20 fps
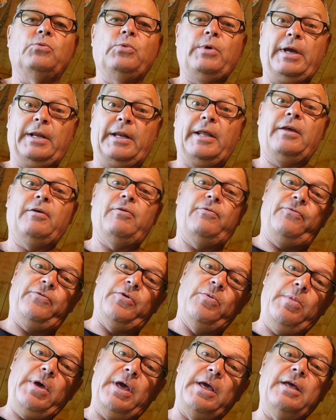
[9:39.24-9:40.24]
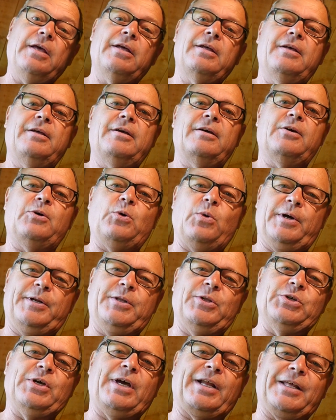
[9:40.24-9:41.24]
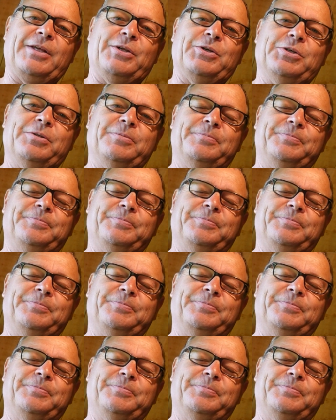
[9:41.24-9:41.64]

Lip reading: really, for me, quite a challenge.